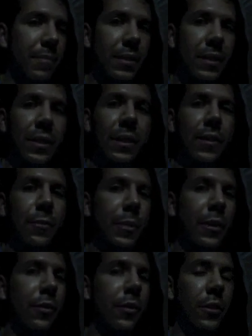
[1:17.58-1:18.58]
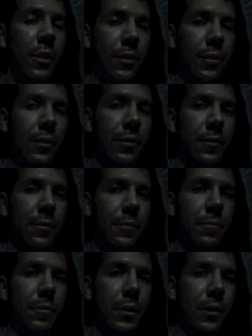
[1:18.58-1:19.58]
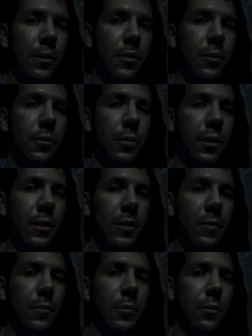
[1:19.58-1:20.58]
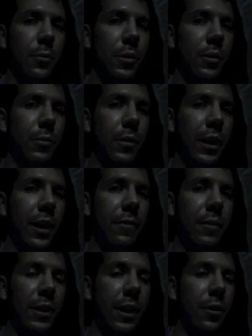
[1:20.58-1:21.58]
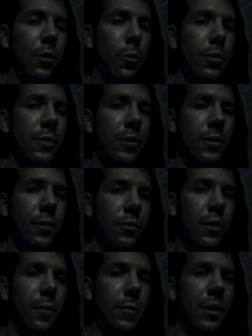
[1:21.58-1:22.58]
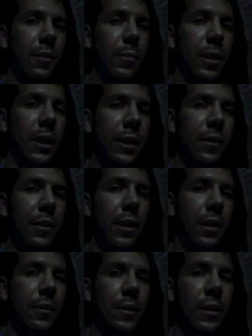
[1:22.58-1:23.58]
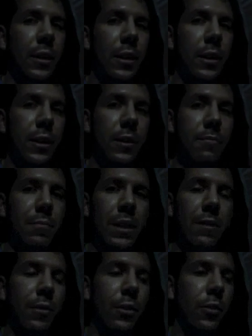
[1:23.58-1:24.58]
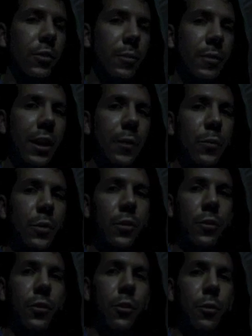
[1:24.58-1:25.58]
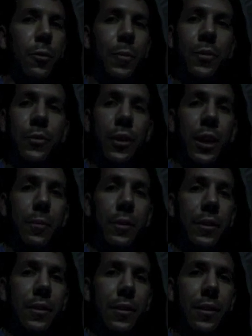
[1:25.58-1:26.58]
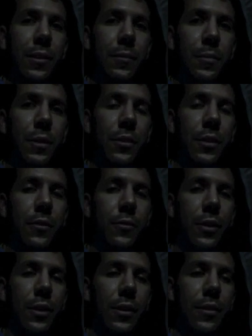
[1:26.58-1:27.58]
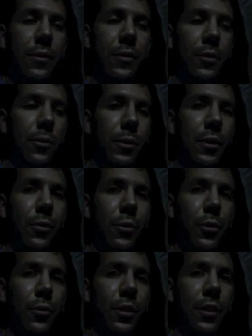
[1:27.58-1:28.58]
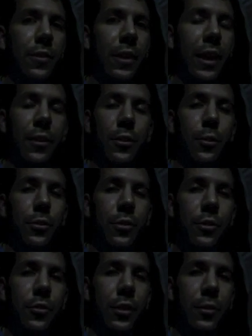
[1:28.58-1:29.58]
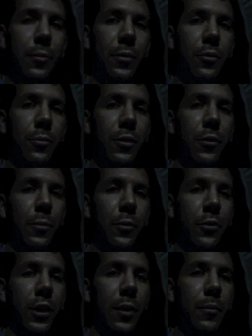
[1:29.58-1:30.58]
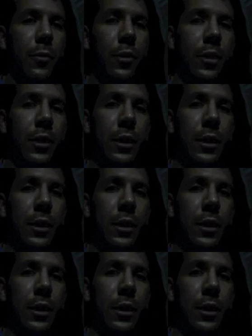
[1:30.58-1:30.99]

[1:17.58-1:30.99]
then that's better than nothing. So we have to kind of always continue to keep that in mind, that even though sometimes we don't know what we're prescribing, as far as, we don't know the exact dosage that should be prescribed, or,